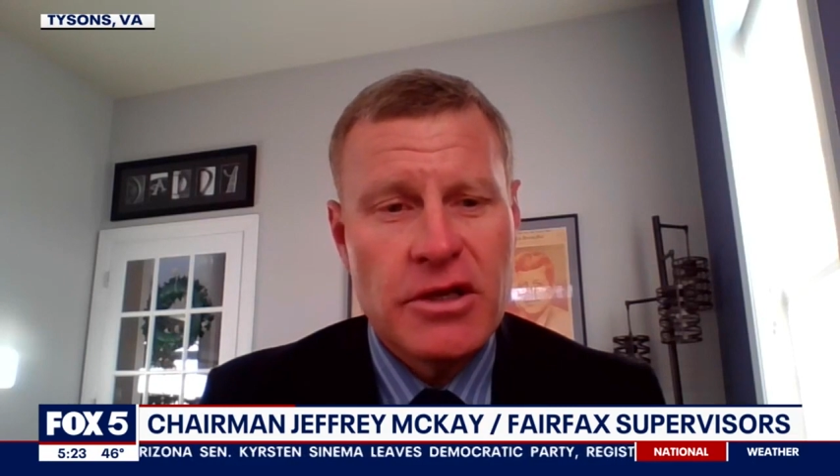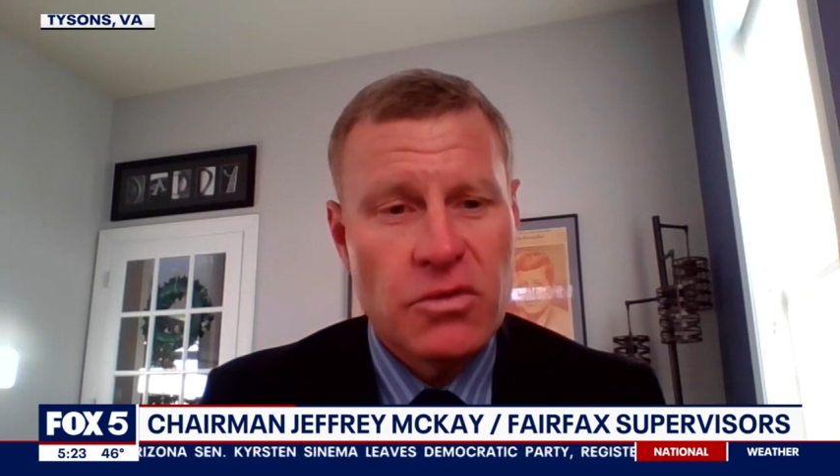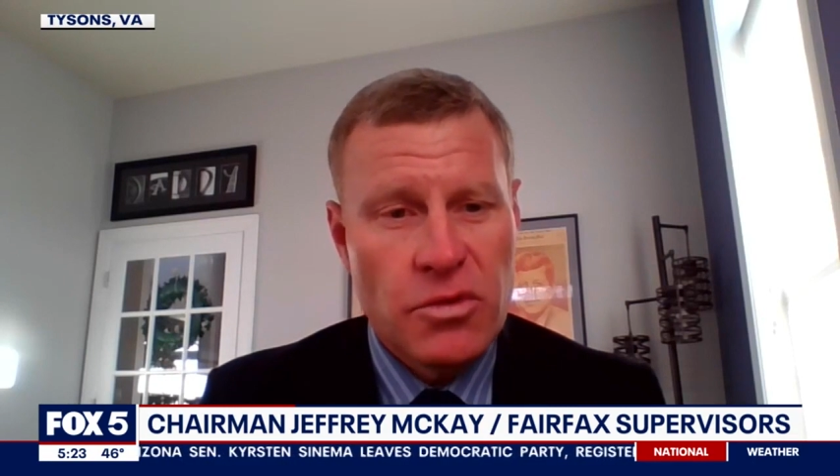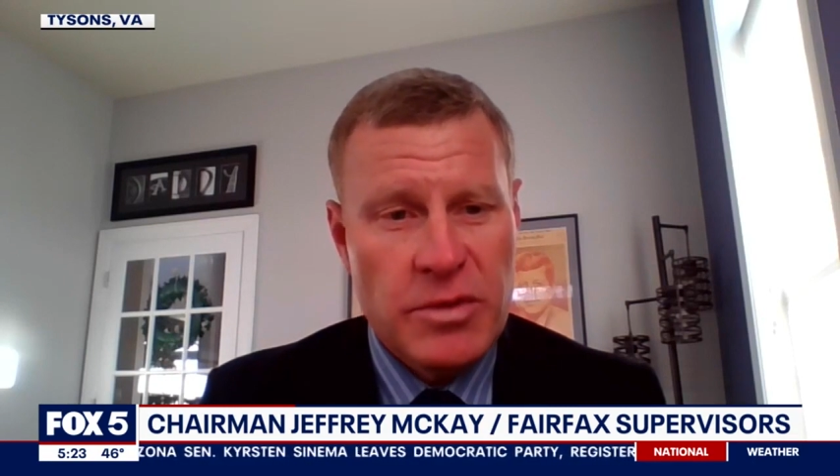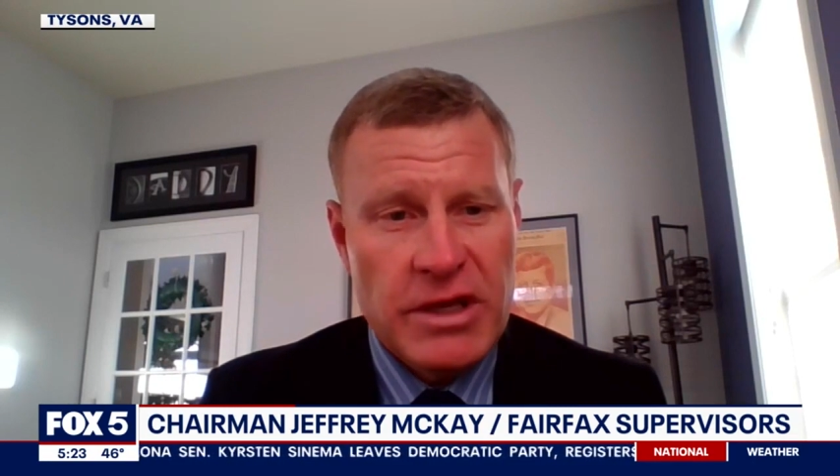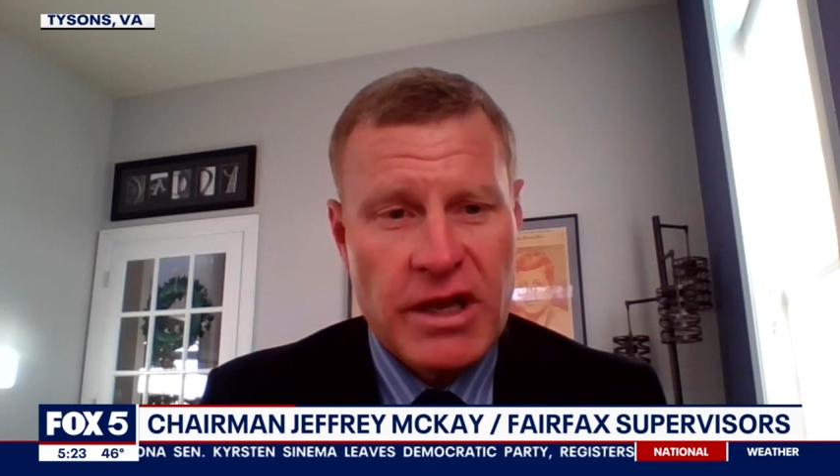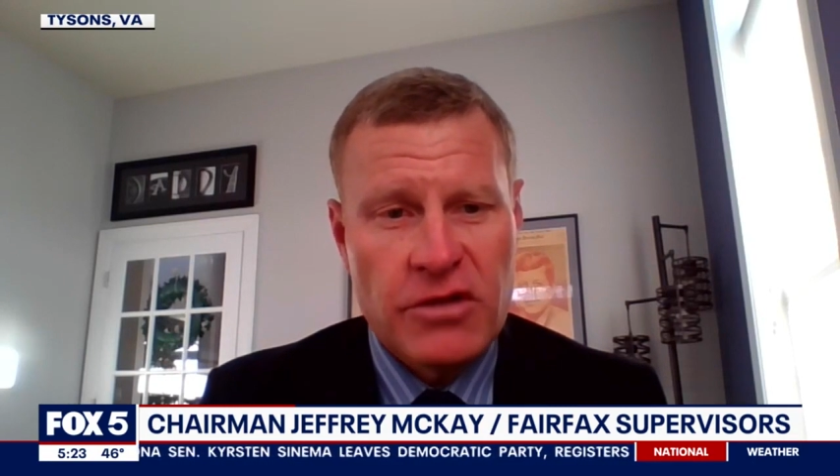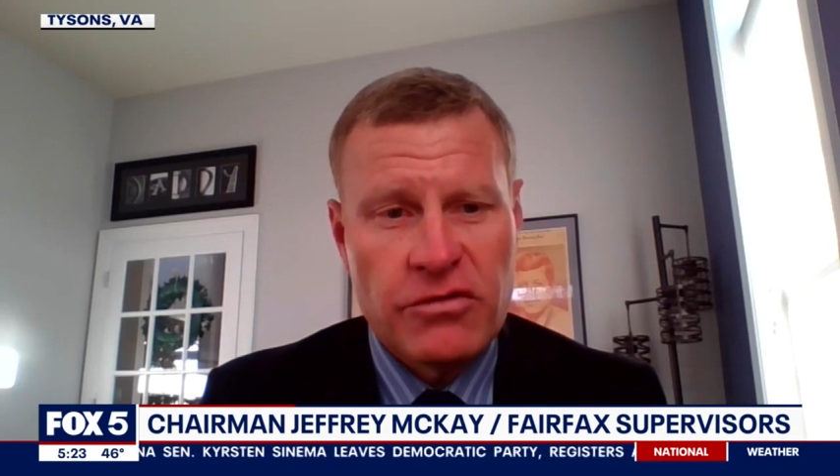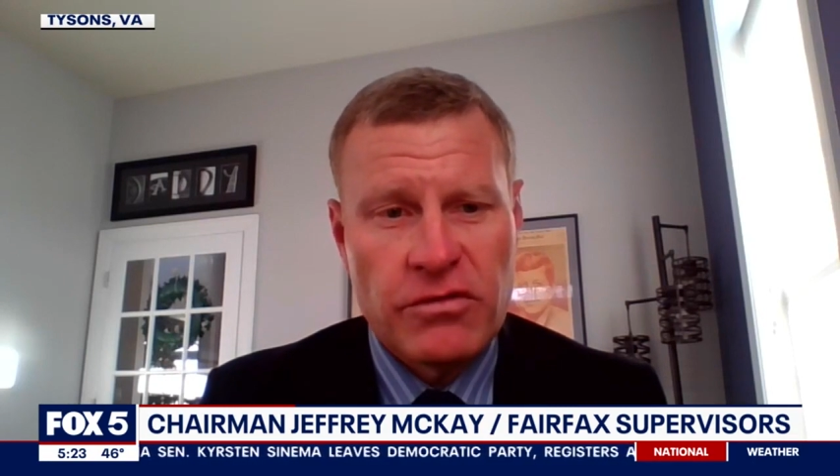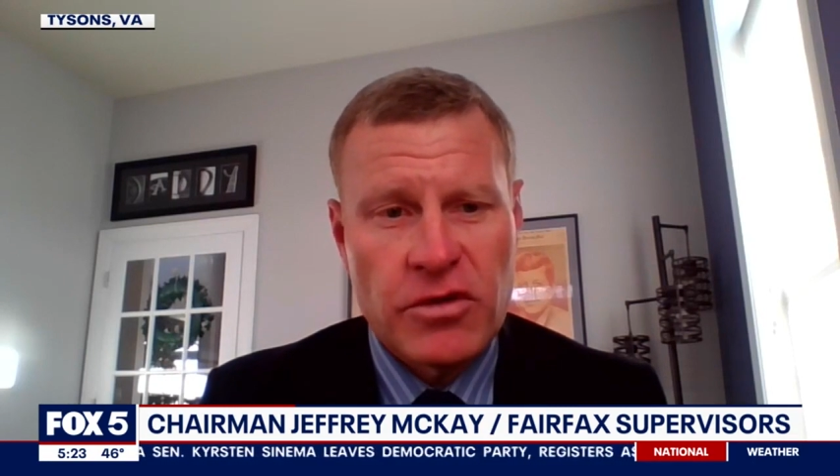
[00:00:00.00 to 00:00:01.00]
It will be
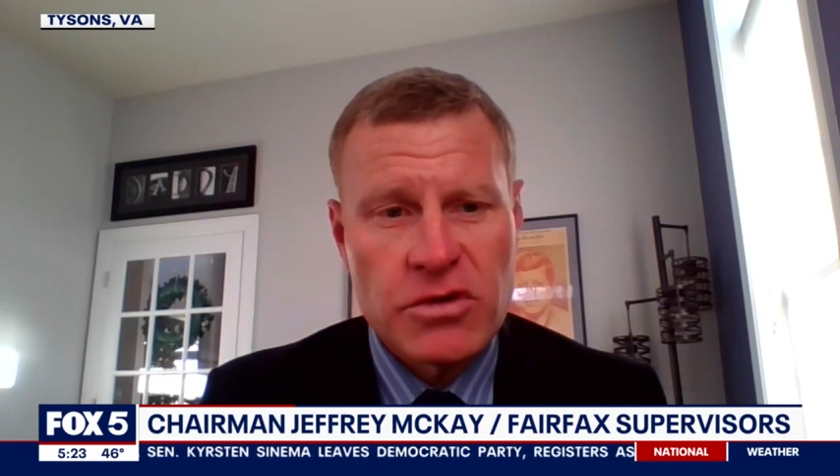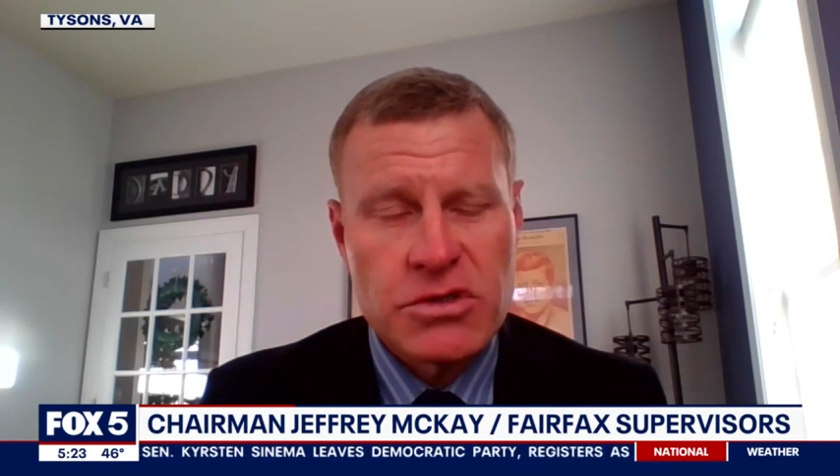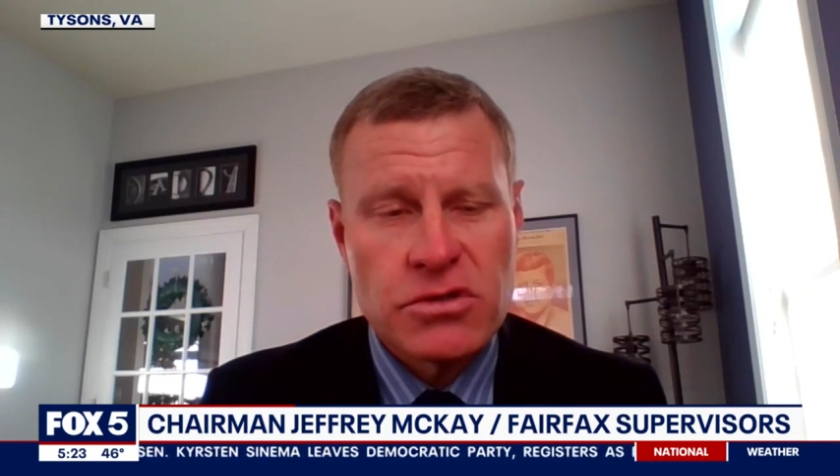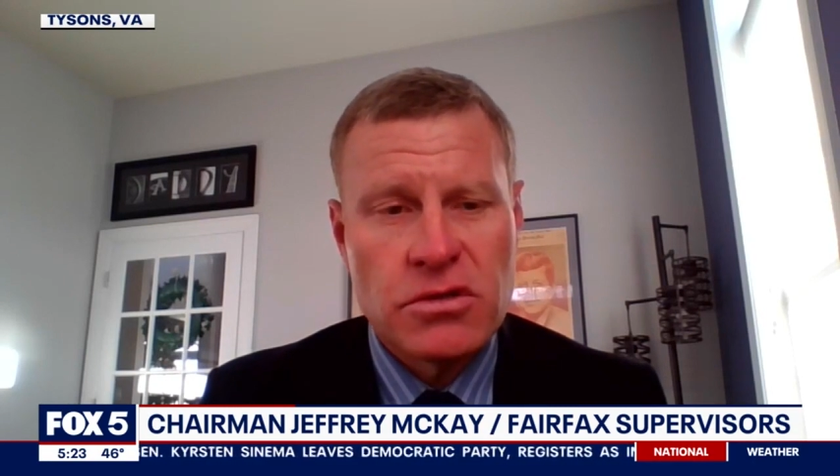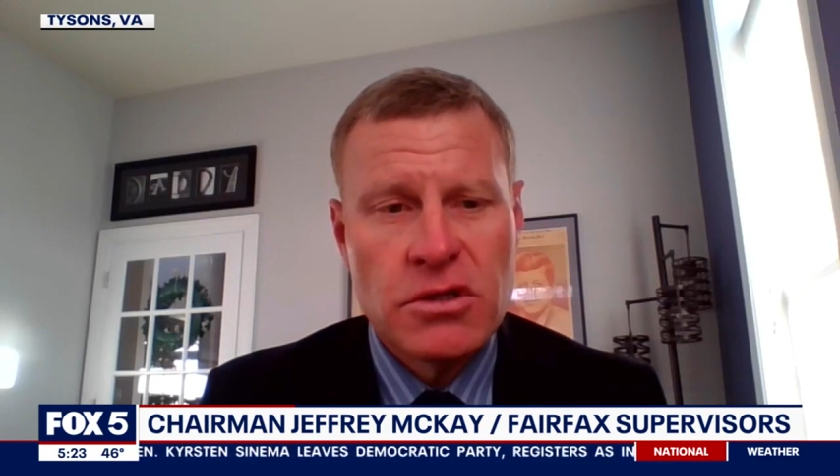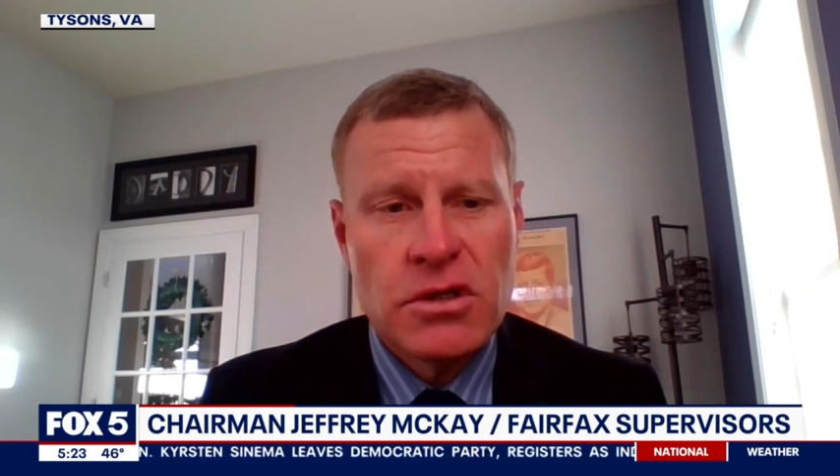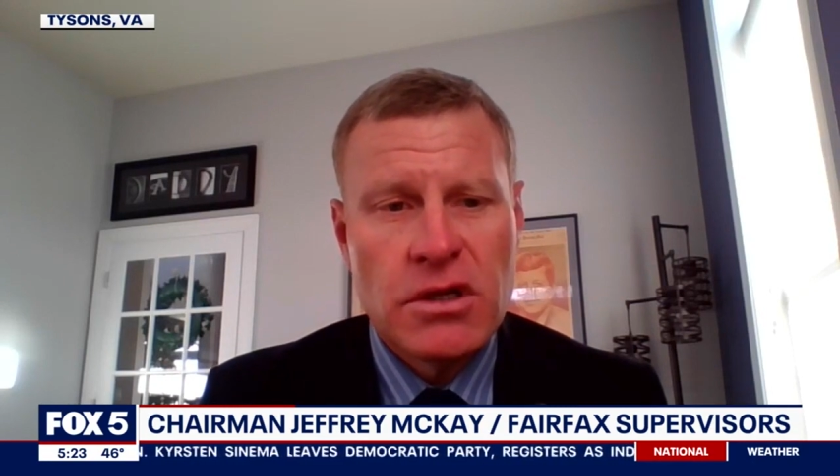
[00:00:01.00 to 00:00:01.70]
controversial,